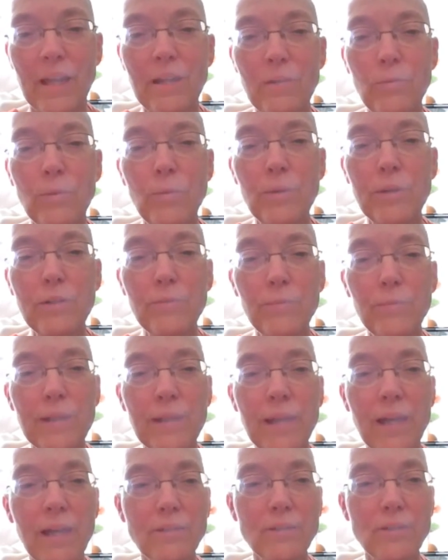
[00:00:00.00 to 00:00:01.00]
Anyway, what if
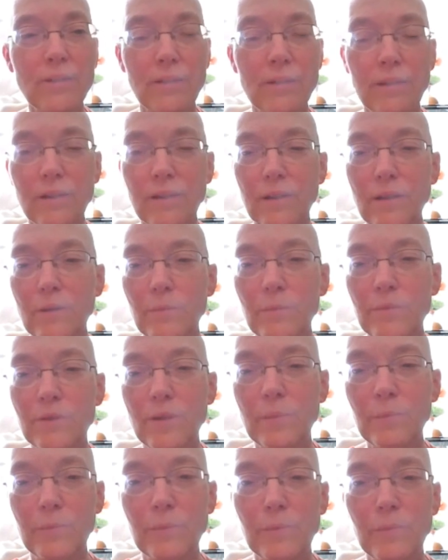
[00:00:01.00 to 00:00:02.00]
we catch it? It
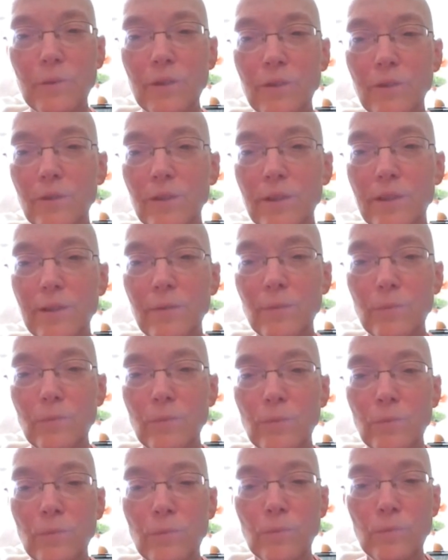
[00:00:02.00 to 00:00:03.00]
comes up, you know, like
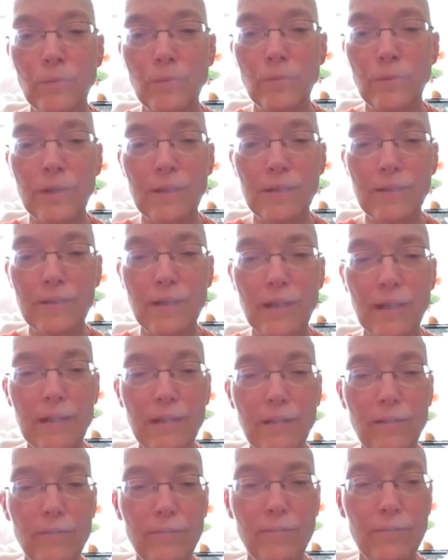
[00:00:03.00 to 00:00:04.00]
these
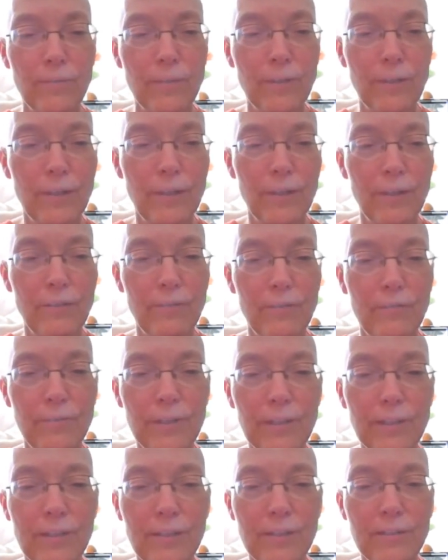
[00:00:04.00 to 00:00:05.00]
negative
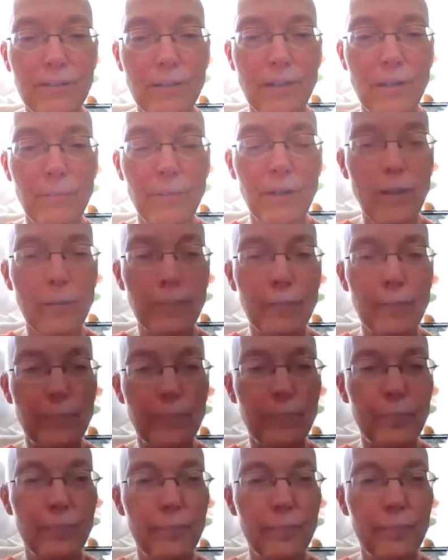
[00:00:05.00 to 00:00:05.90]
feelings come up,